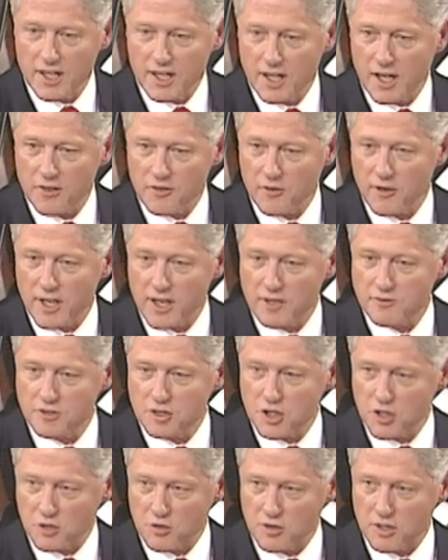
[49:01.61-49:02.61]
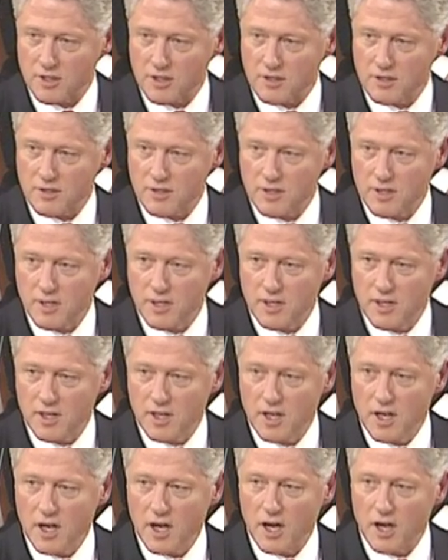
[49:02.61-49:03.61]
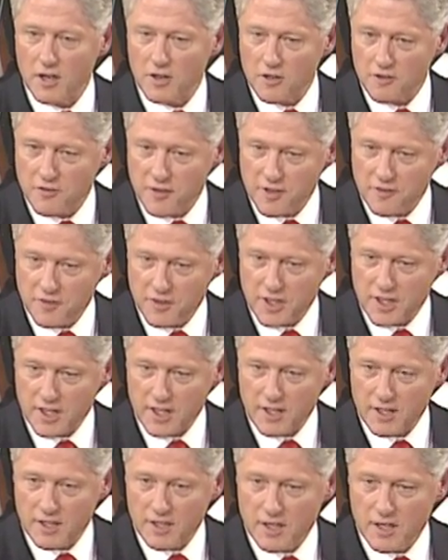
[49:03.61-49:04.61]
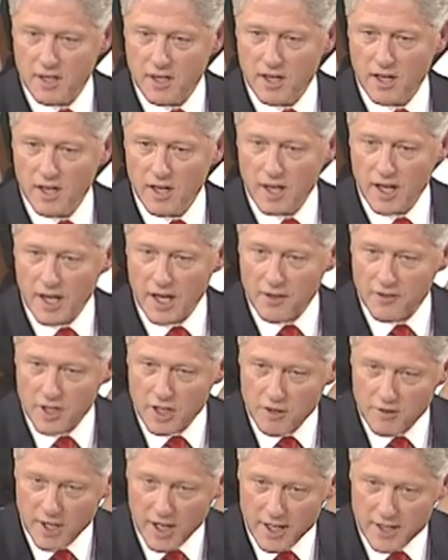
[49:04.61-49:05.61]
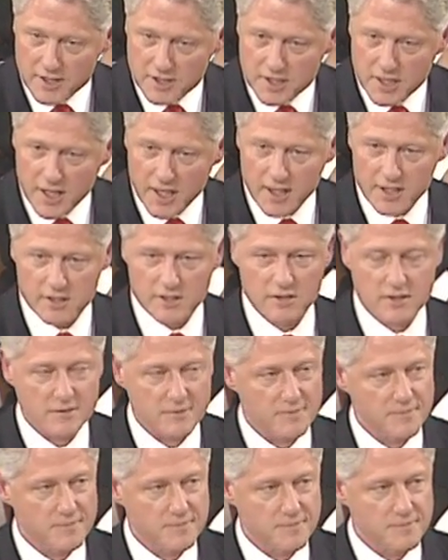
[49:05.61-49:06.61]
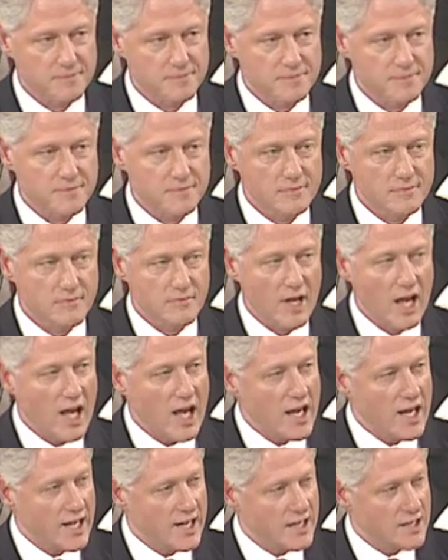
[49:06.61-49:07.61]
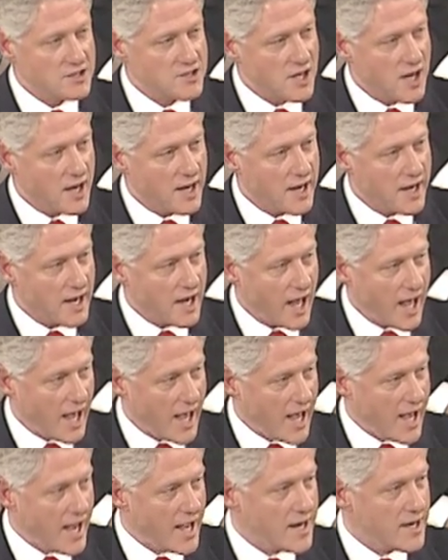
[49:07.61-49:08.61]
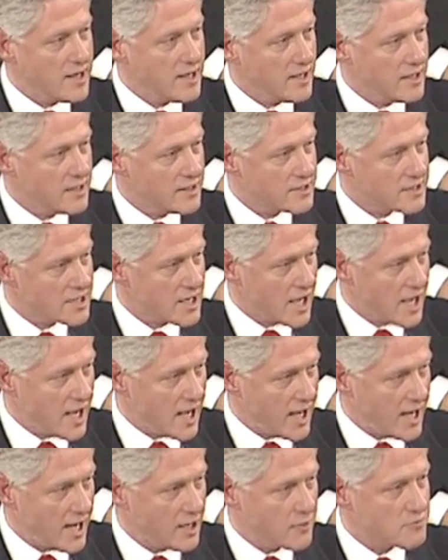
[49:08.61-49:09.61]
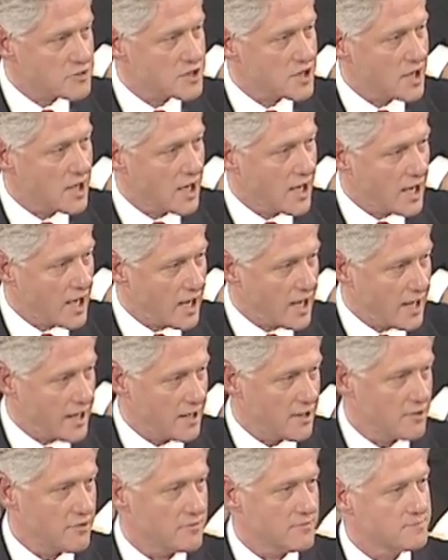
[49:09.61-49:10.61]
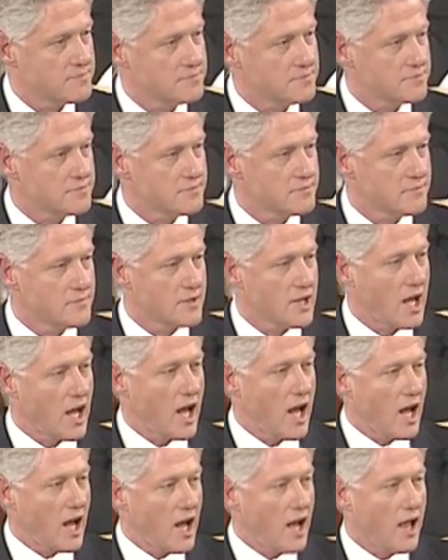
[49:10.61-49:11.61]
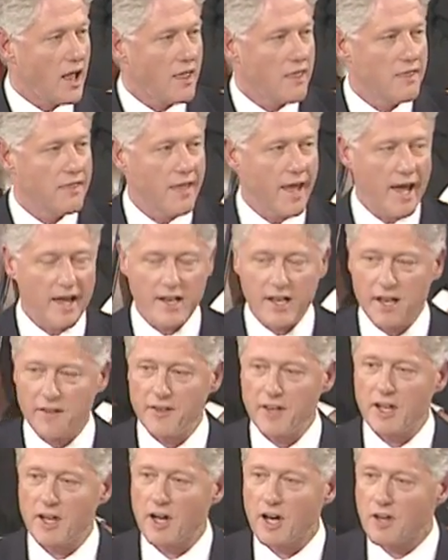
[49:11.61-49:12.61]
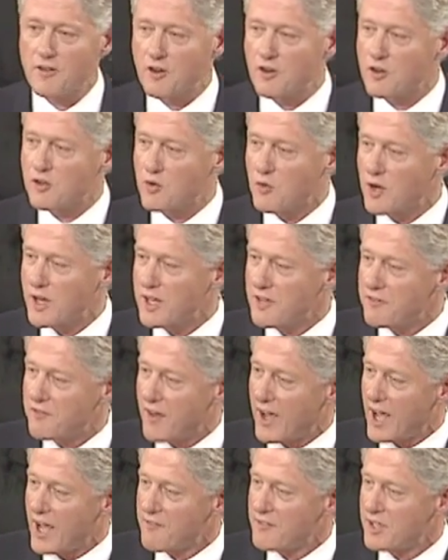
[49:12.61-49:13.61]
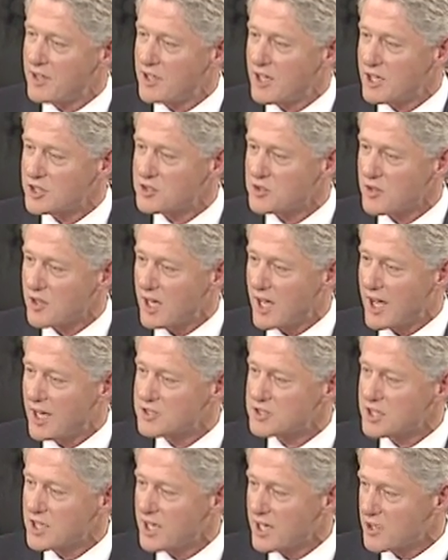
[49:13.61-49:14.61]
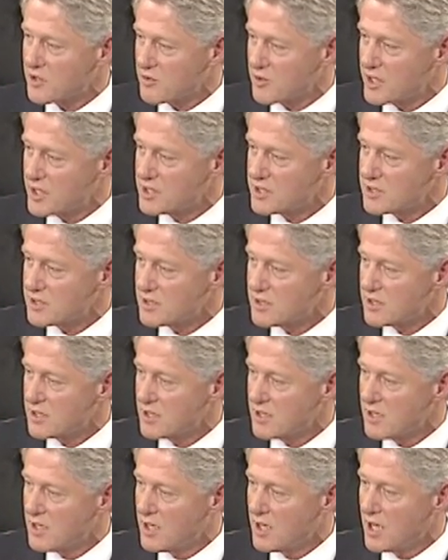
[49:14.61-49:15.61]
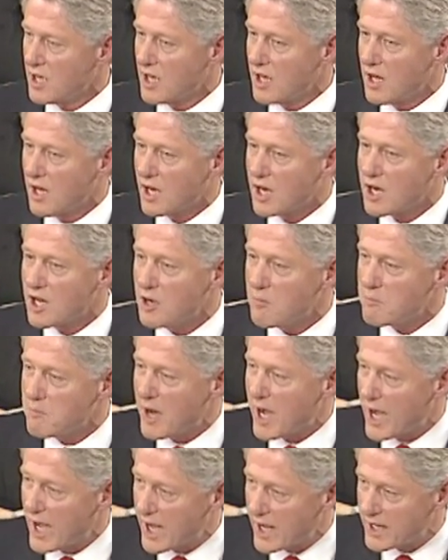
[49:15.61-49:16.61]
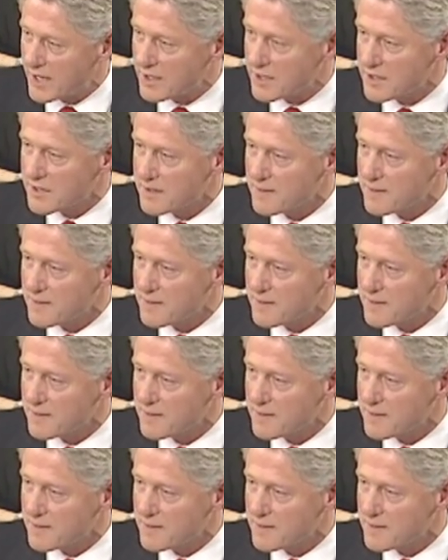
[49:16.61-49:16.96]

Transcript: death rate of children under 15 in the United States is 9 times higher than in the other 25 industrialized countries combined.